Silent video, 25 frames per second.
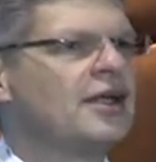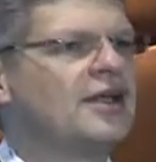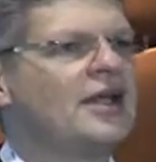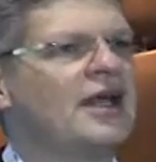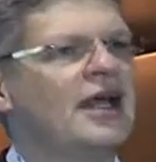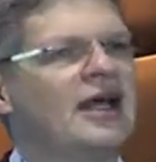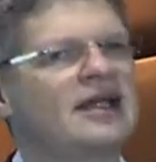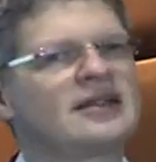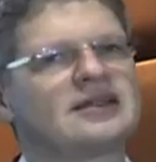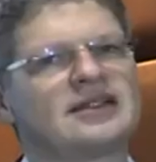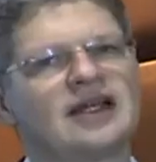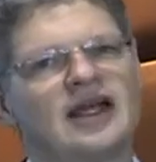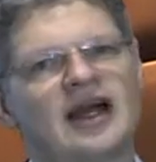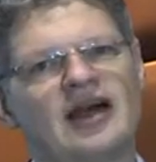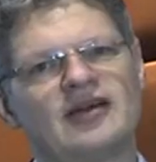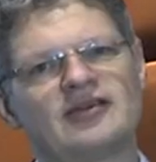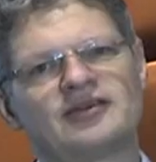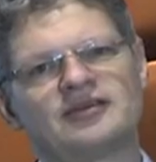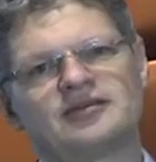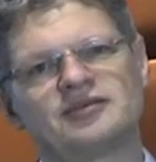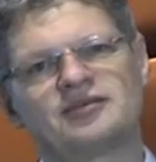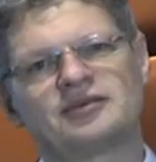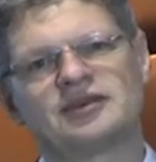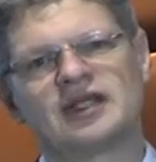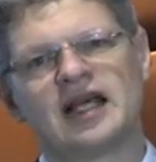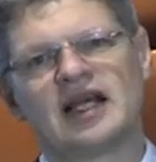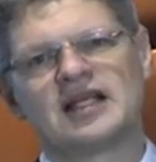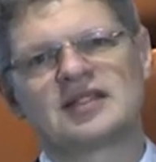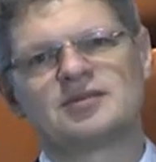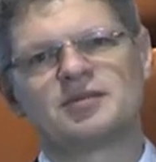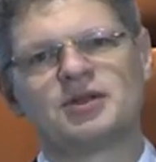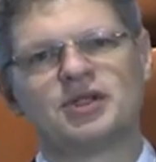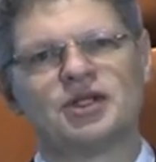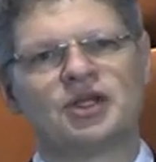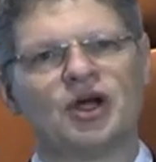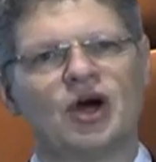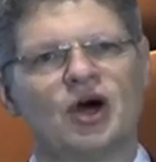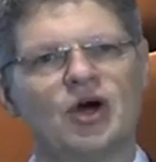that has
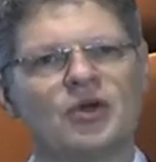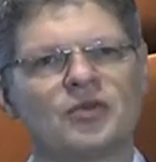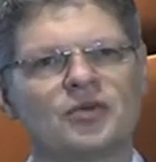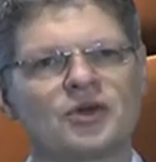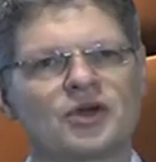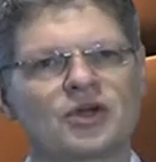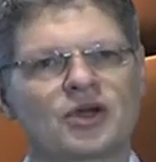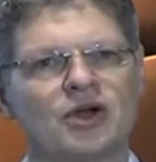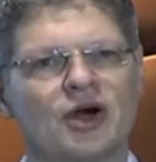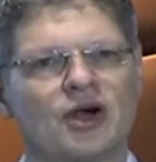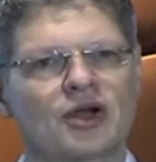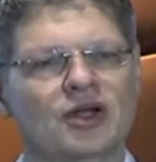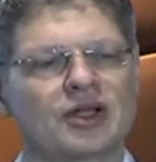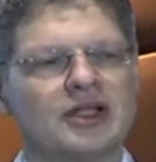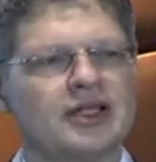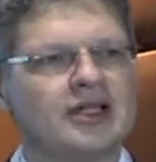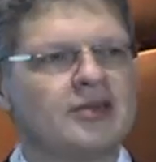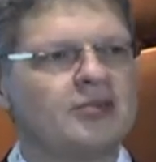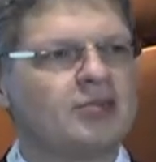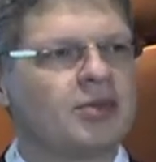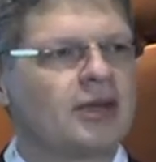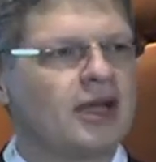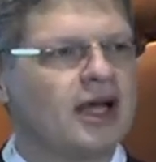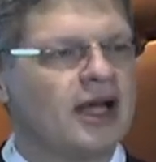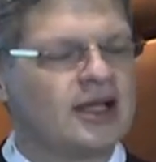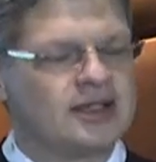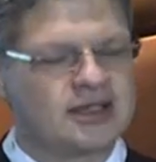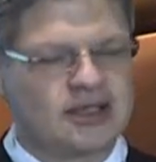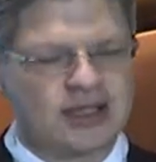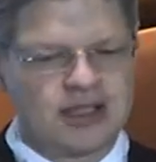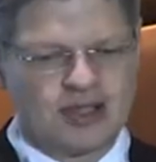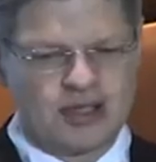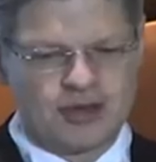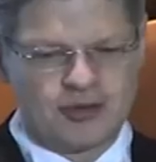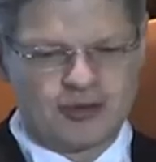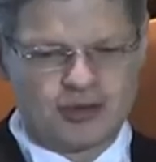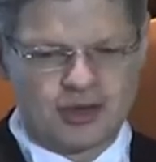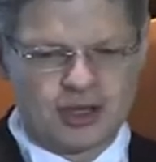been known with cochlear implant
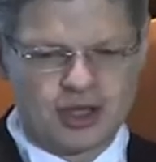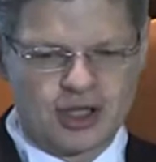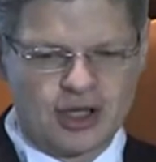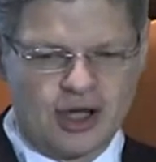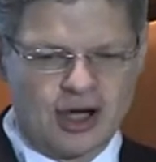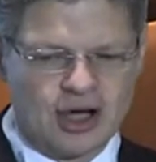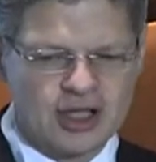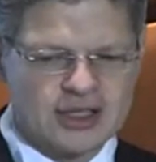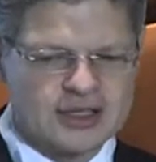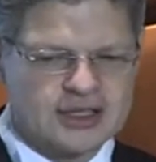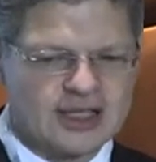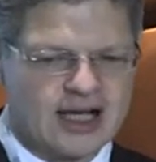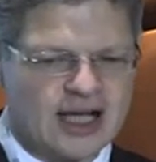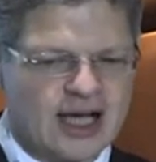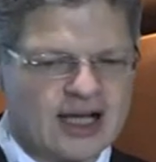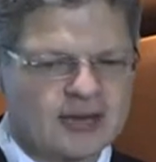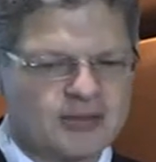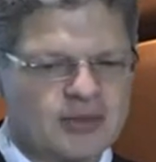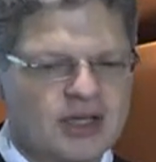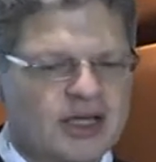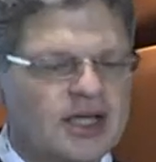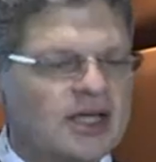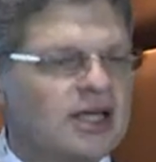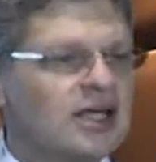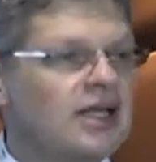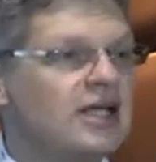for a long time